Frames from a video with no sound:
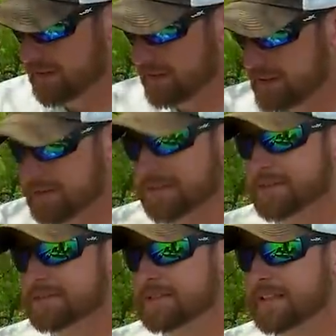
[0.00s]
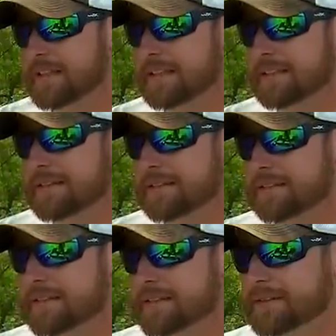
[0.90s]
the lizard
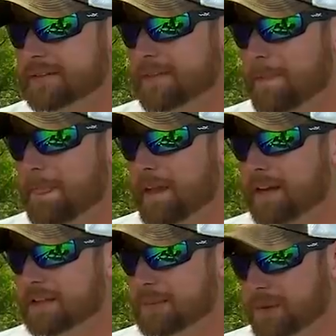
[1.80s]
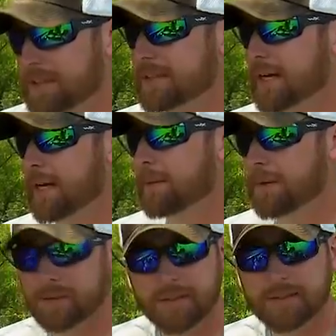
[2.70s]
is a springtime
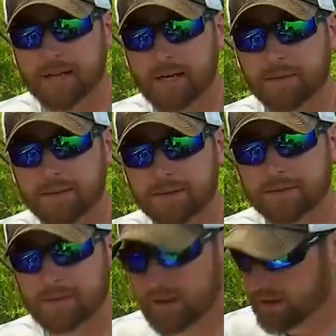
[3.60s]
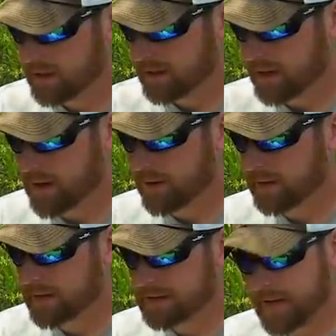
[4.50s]
only type deal. Now
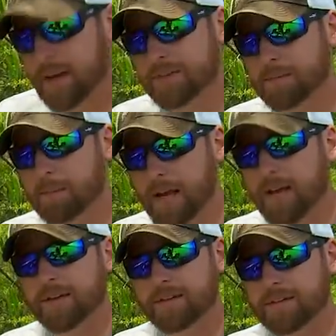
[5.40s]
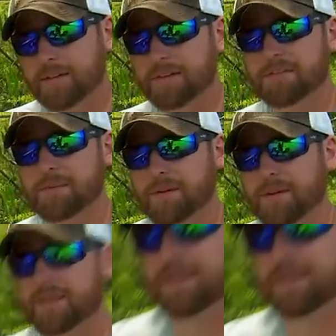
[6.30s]
it's at its best in the spring,